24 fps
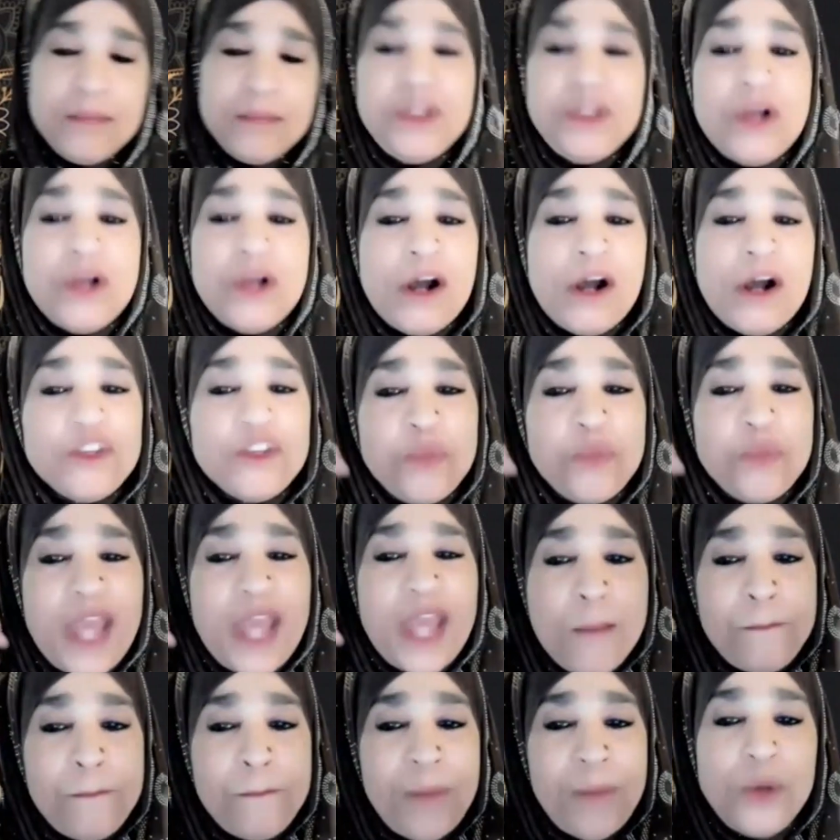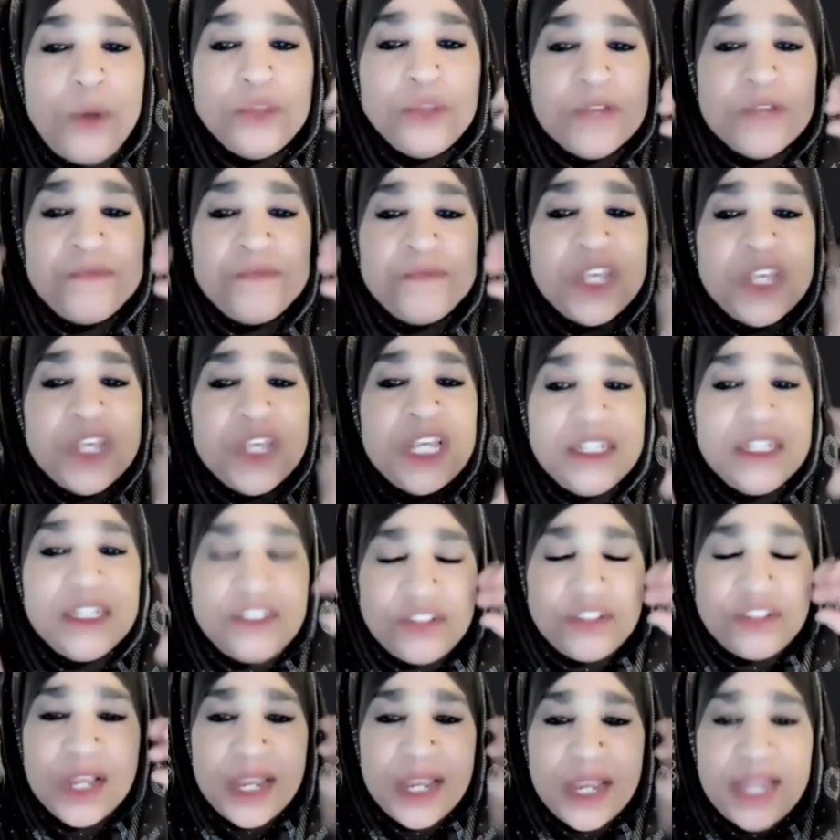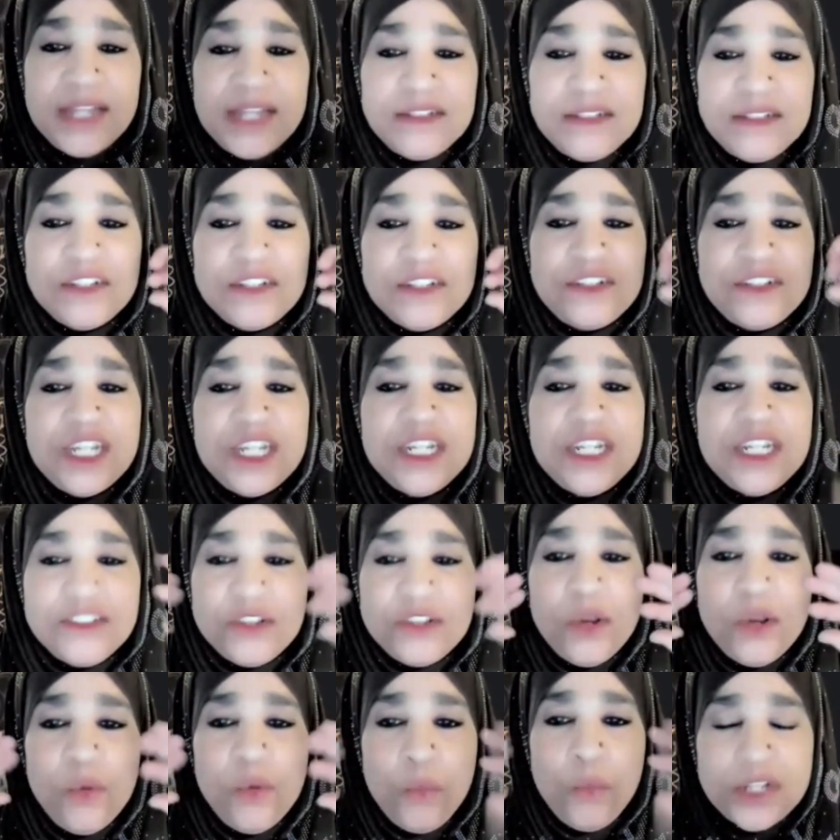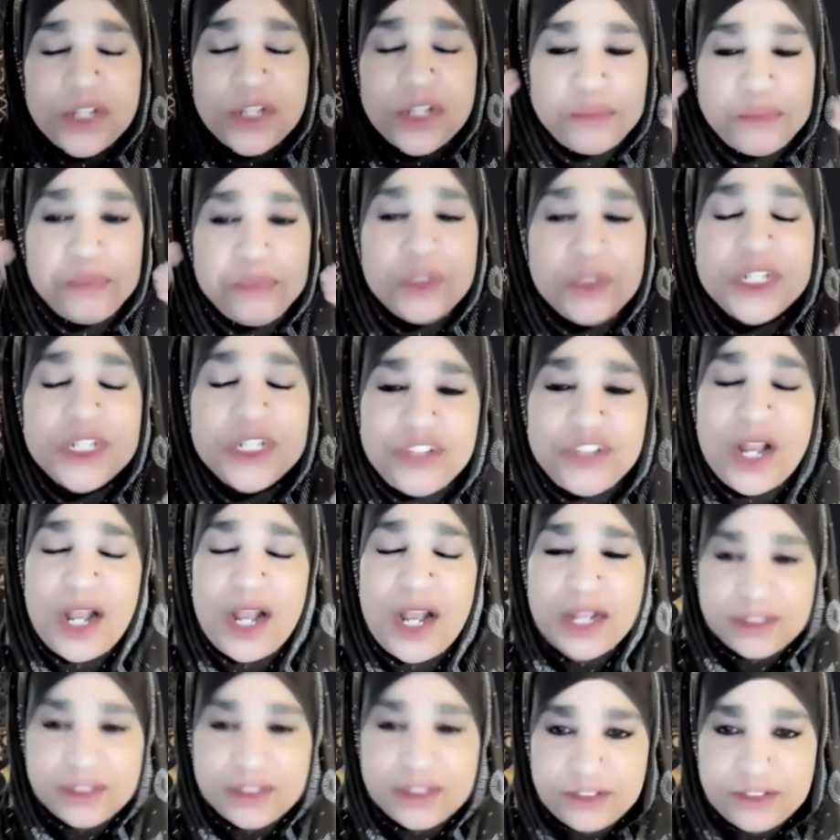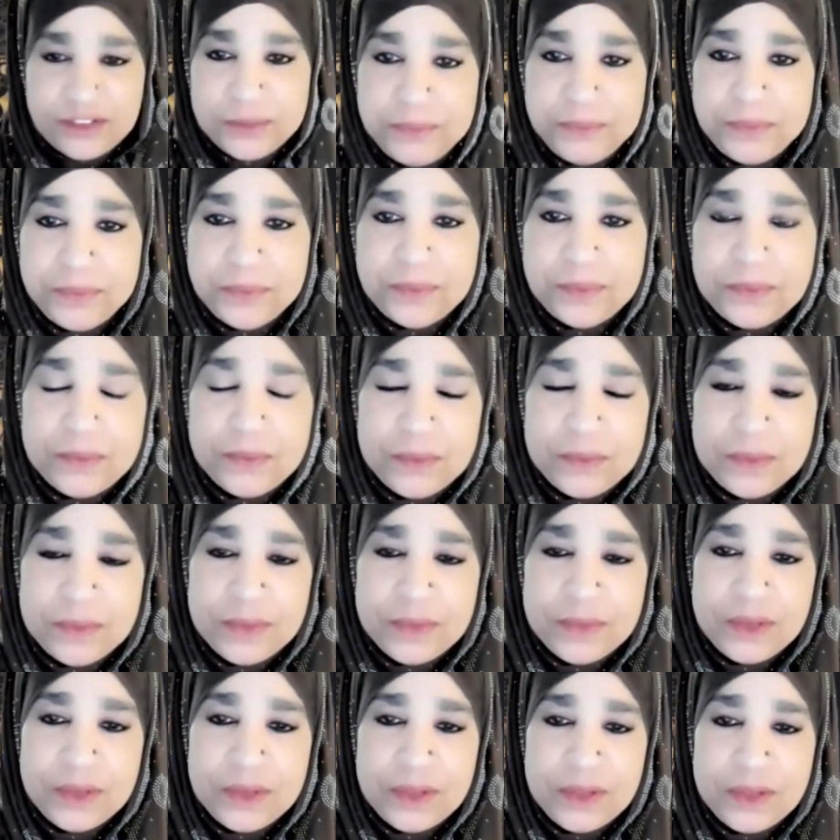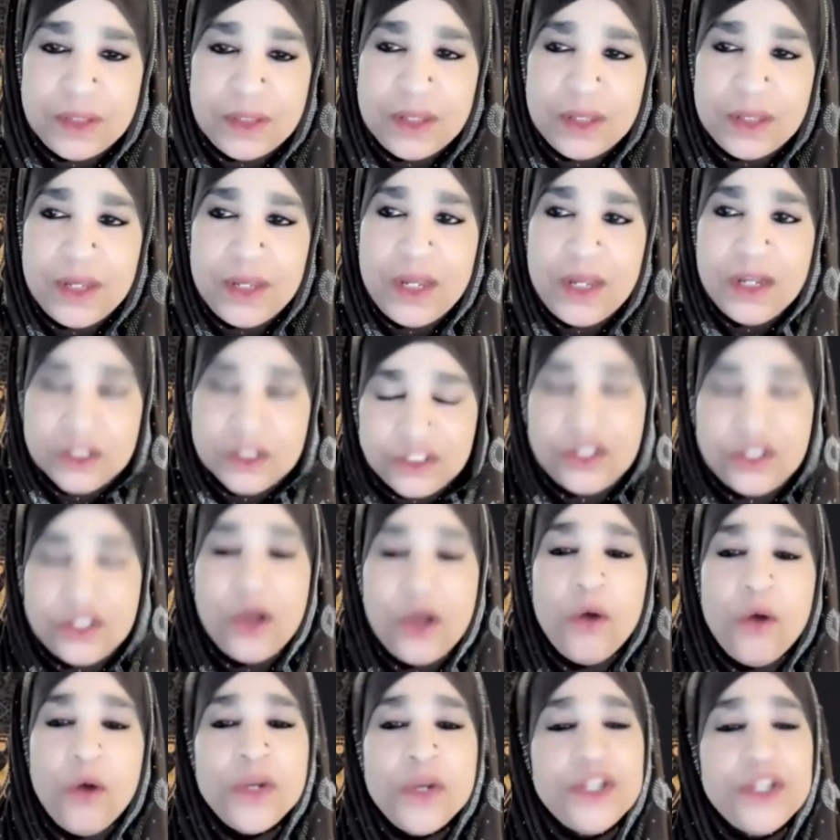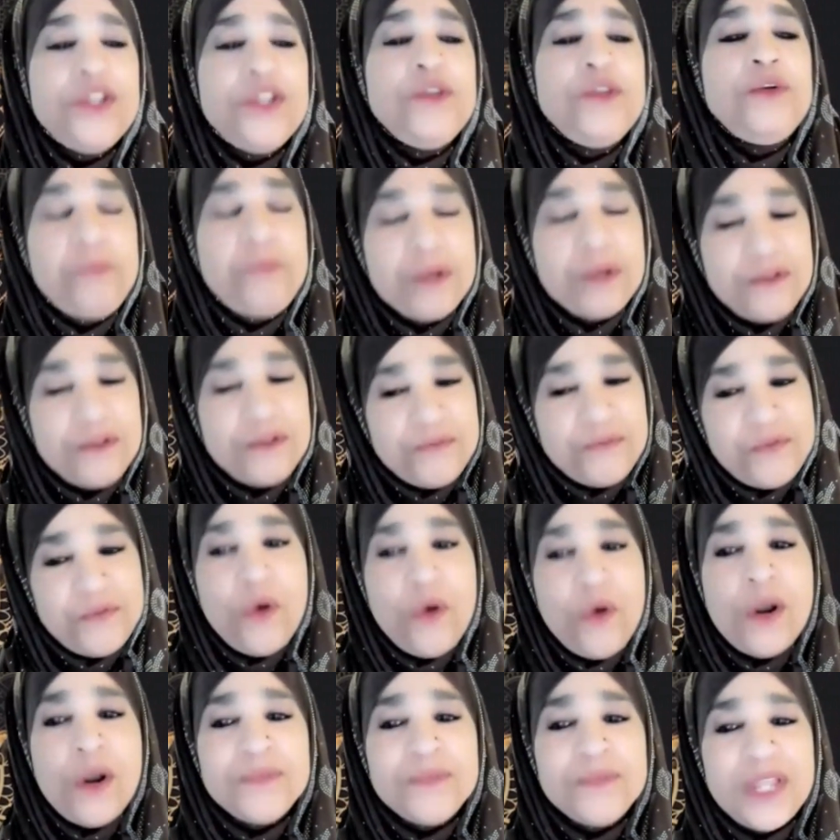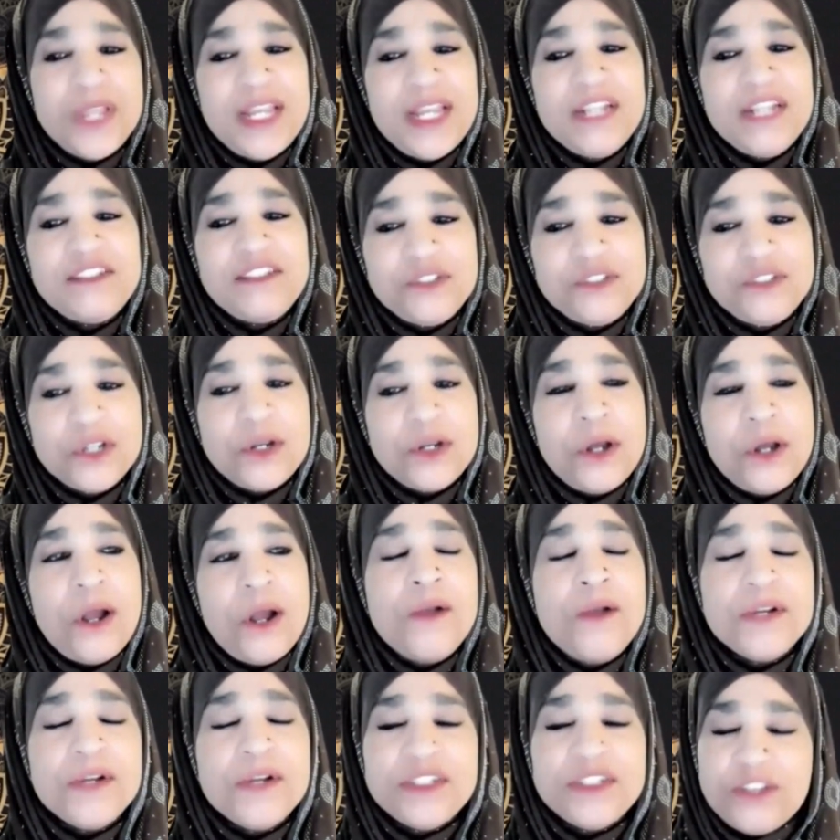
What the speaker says: because we have both of these entities whispering to us. So when you perform the istikhara